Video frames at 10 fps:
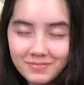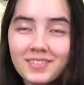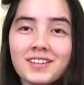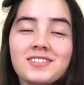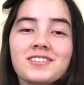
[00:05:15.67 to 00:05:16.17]

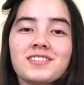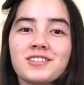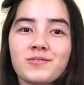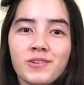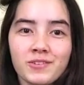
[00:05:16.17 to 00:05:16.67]
That cheese
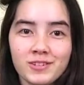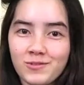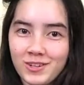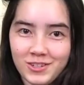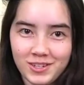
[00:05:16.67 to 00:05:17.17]
is very
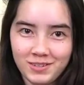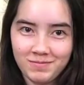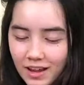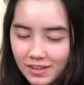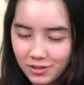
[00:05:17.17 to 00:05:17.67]
stretchy.
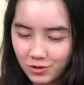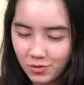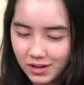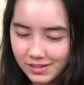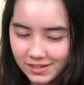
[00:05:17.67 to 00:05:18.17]
The
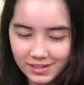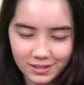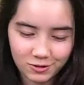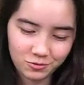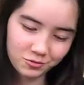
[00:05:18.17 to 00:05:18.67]
crust is
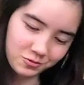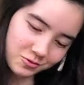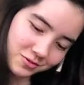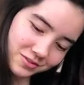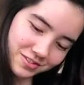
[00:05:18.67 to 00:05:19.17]

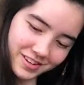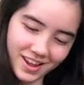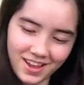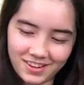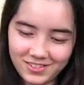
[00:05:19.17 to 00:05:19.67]
good,
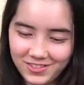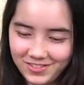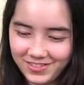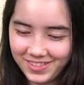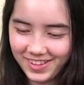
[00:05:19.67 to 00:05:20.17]

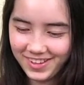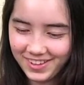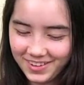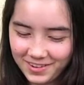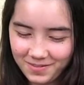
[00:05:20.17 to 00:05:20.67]
actually.
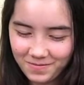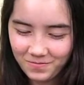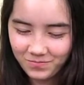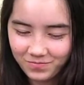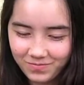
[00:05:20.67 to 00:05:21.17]

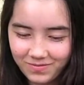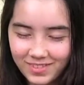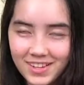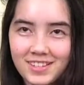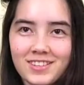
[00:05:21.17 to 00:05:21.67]

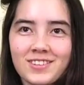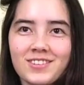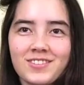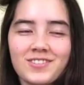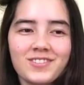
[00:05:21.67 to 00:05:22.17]
It's
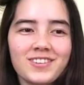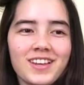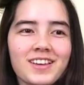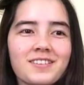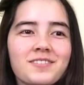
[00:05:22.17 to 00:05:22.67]
not
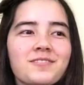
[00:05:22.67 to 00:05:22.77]
like...